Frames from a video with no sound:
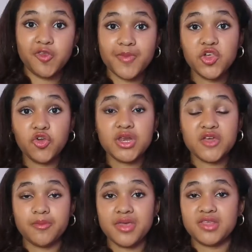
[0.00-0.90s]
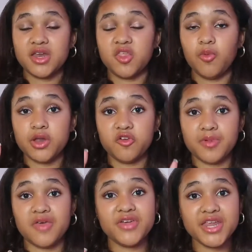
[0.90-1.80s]
To make sure you never miss another one of
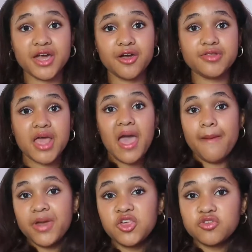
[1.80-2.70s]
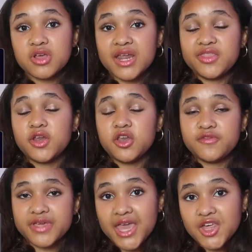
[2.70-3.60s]
my videos, make sure to click the
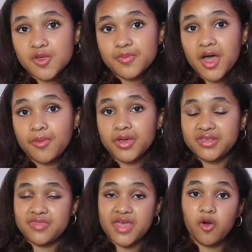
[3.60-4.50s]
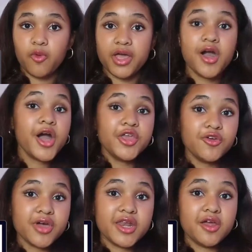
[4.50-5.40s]
notification bell, because in that way
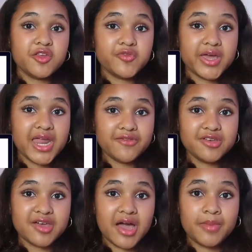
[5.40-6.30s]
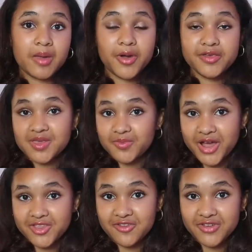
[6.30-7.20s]
you'll get notified every time I post a
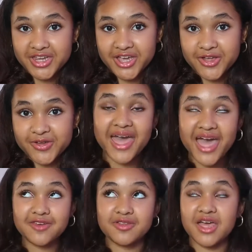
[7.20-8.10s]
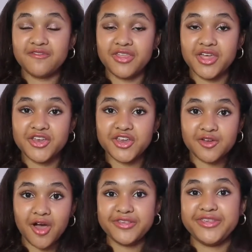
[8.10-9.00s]
brand new video. And without further ado,
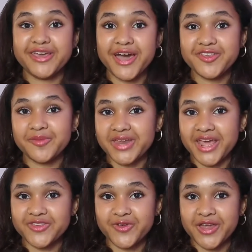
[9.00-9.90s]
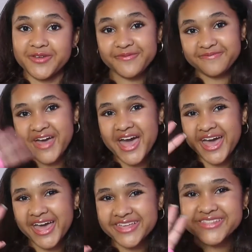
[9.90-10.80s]
I'll see you guys on my next one.
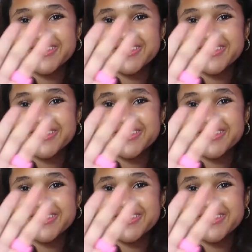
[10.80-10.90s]
Bye!